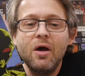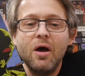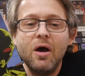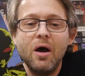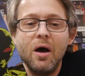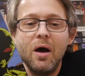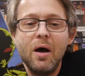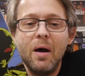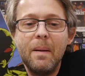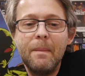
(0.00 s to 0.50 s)

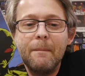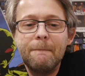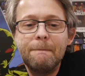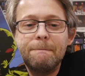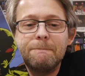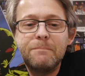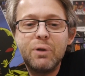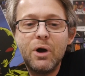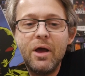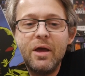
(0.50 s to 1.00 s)

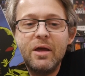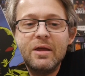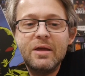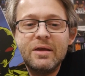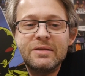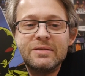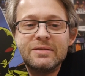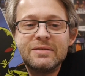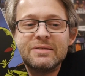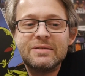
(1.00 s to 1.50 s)
um, but
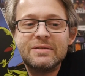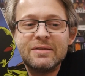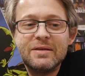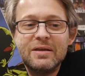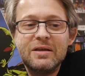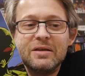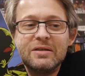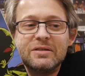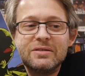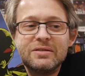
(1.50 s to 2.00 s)

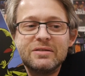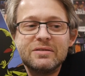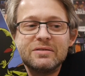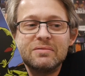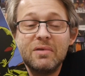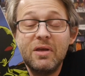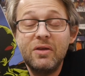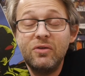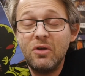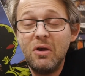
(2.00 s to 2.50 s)
it's
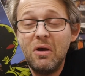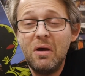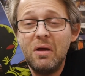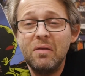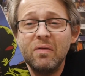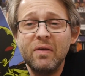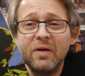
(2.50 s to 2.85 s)
it's it's good